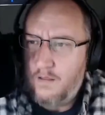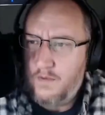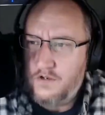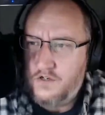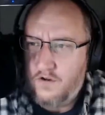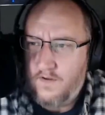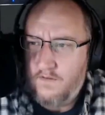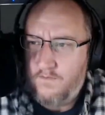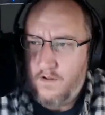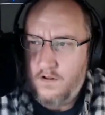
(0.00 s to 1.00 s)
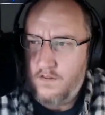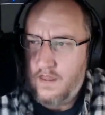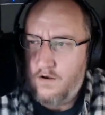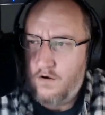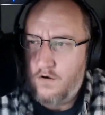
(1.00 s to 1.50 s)
not sure if I follow
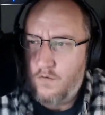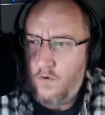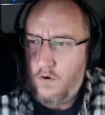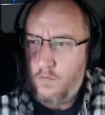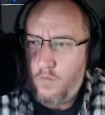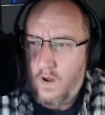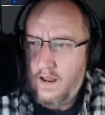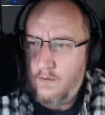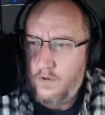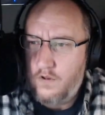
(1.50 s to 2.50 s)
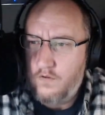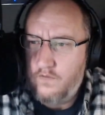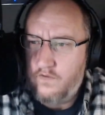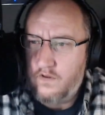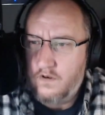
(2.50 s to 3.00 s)
that or why I would use it.